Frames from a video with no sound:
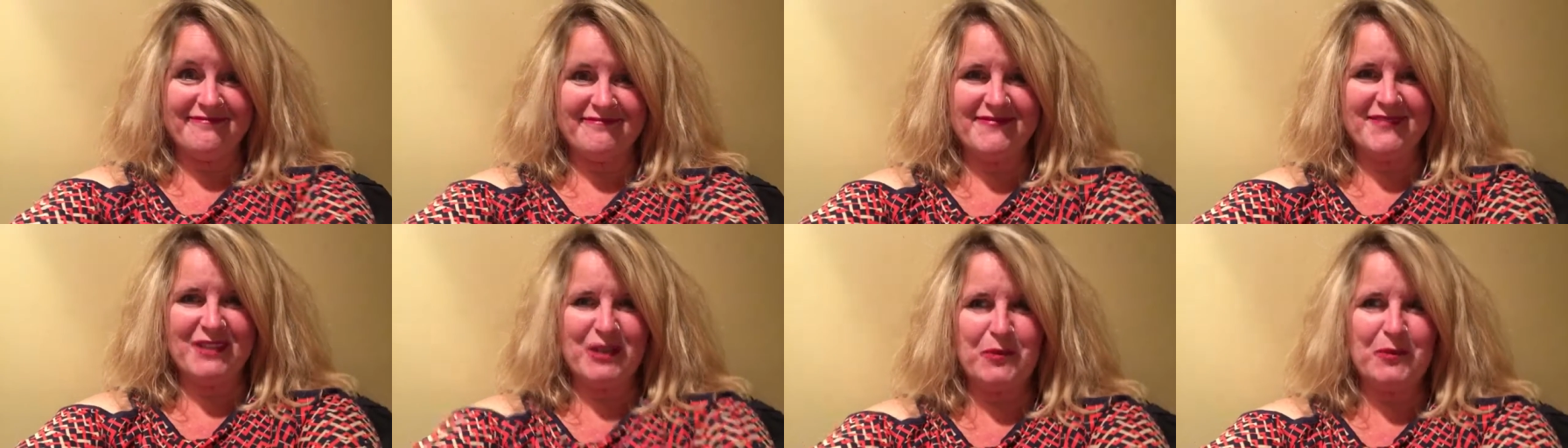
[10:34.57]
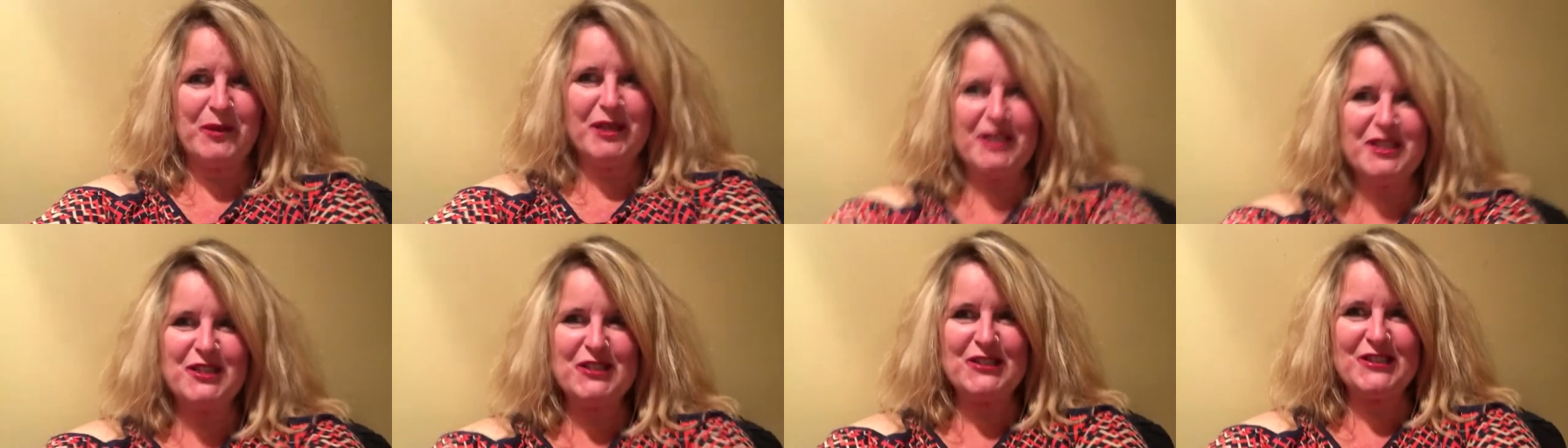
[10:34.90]
It'll
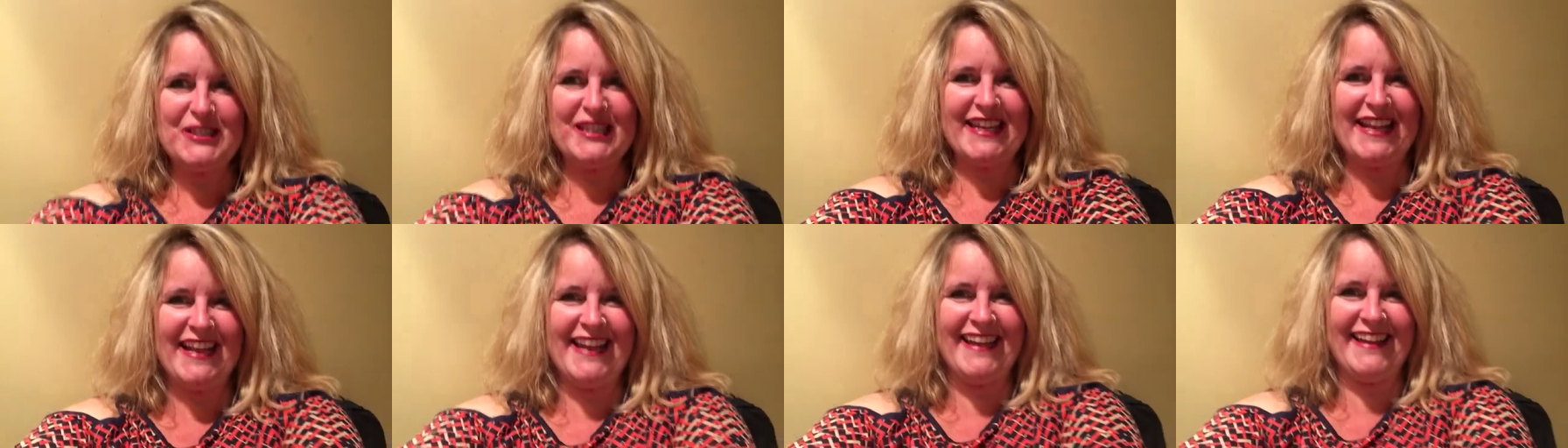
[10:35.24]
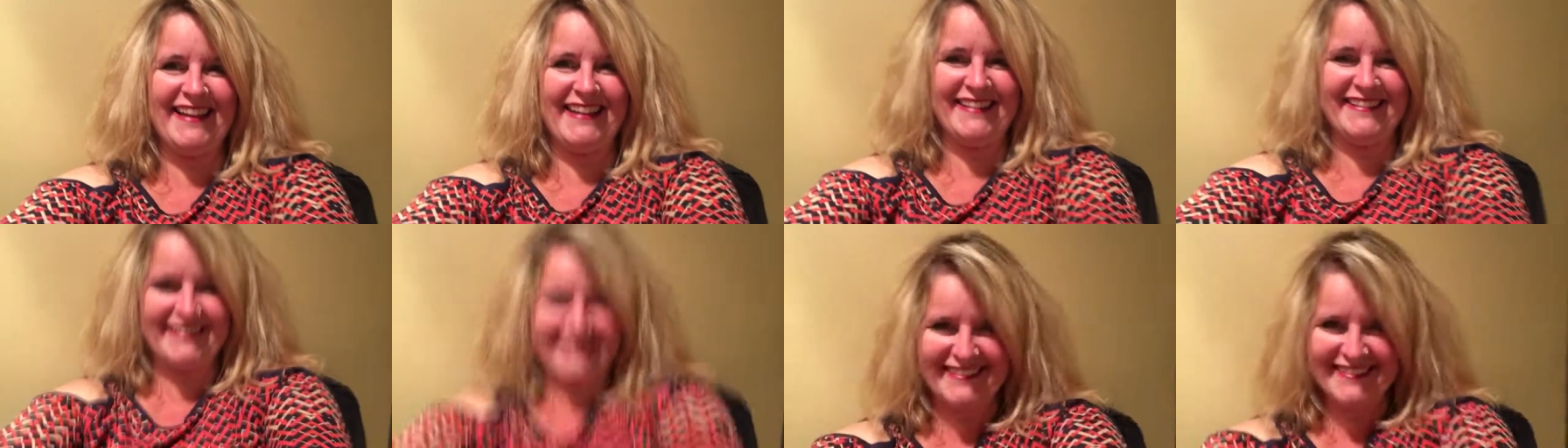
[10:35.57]
be
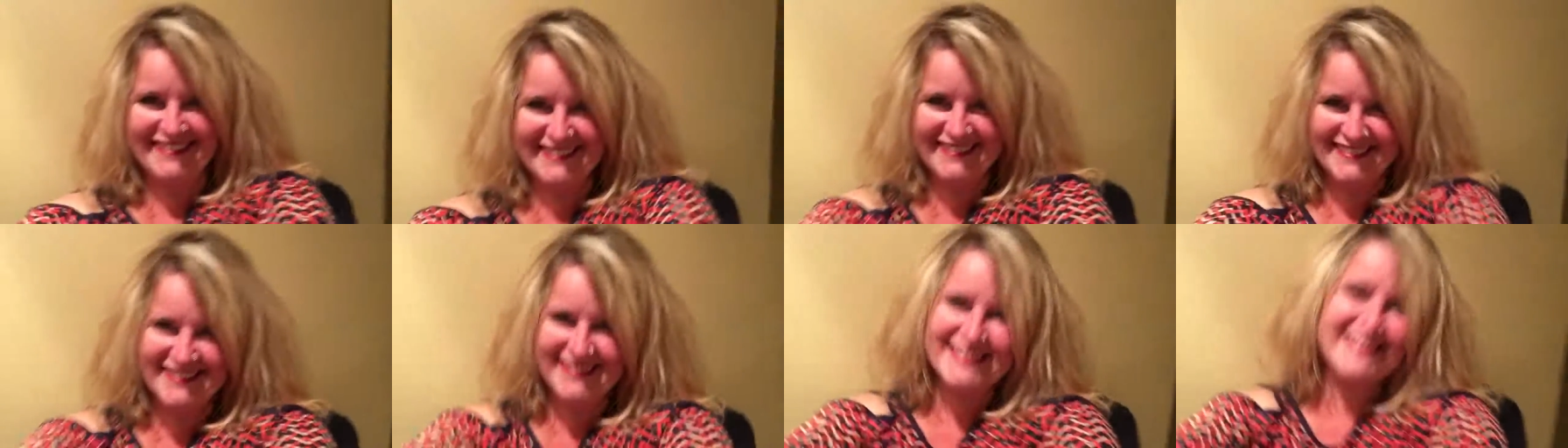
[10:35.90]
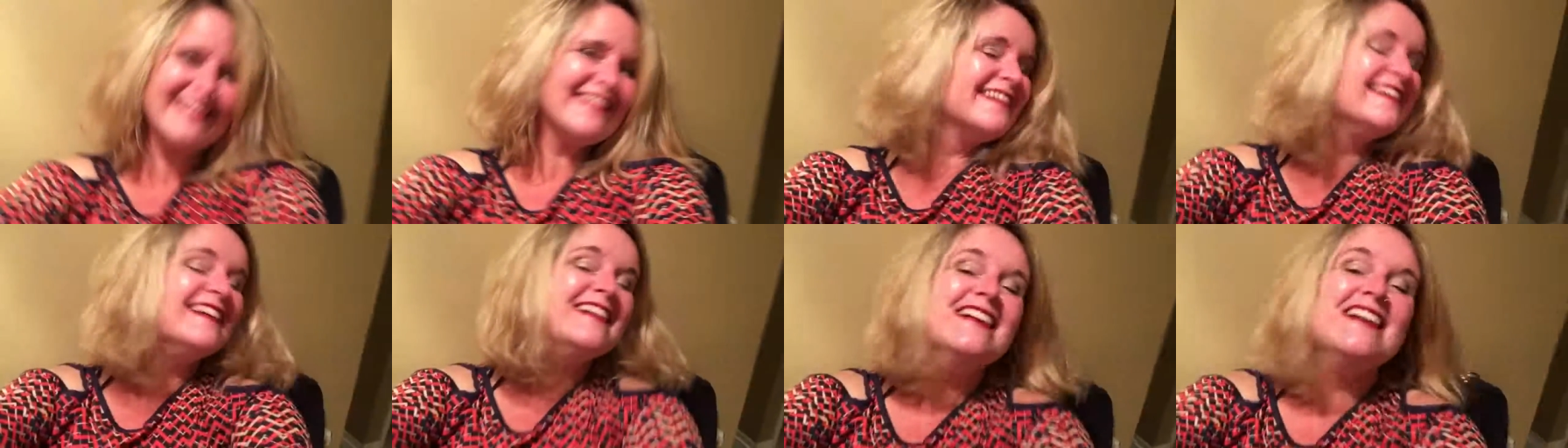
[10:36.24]
interesting.
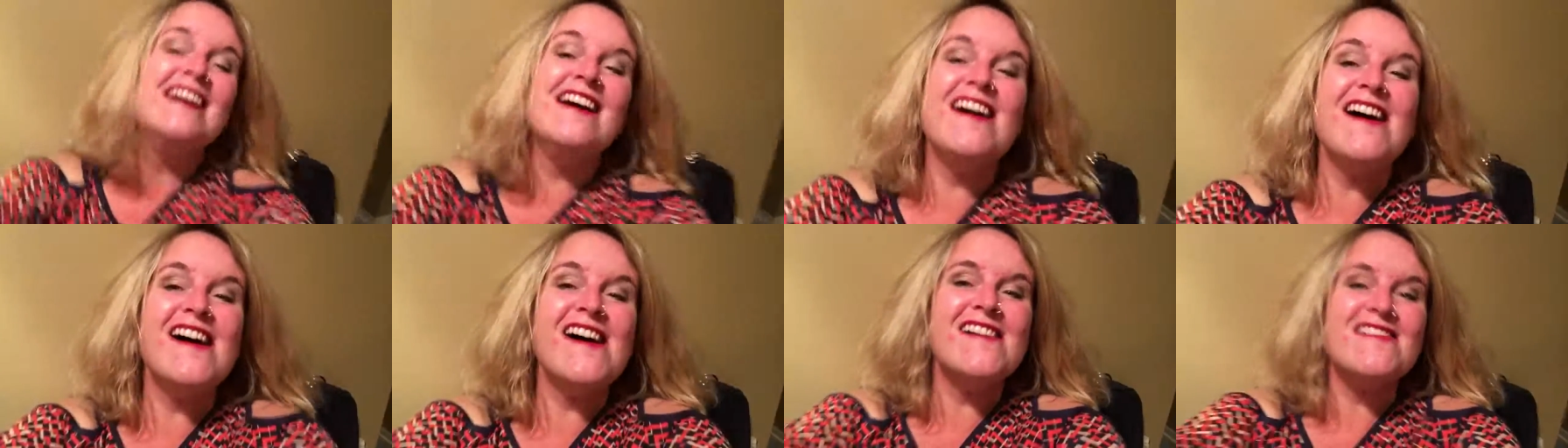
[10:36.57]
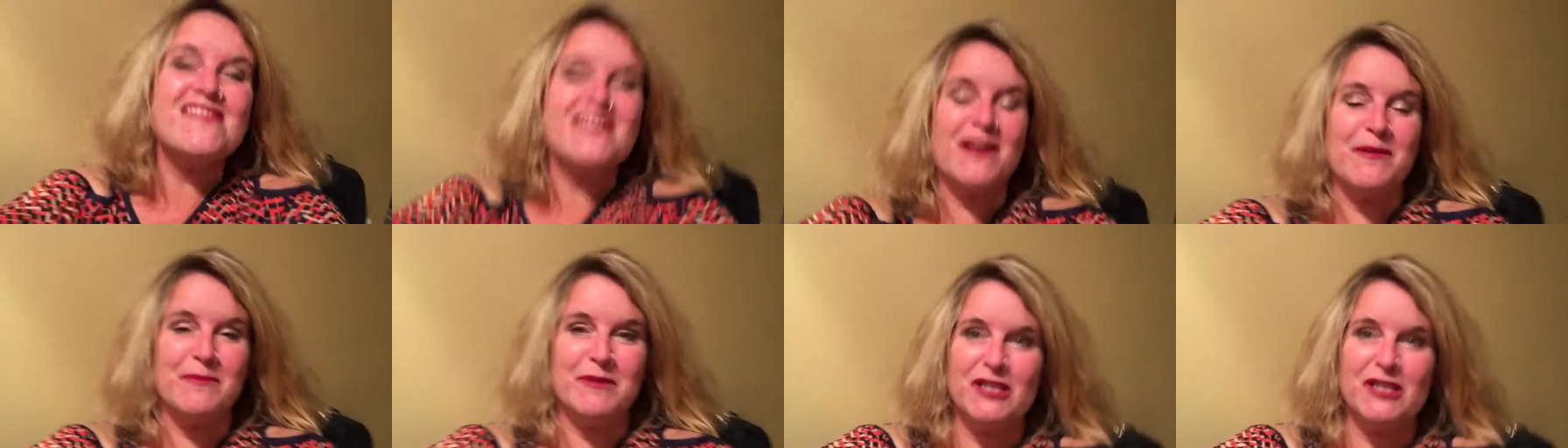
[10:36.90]
Let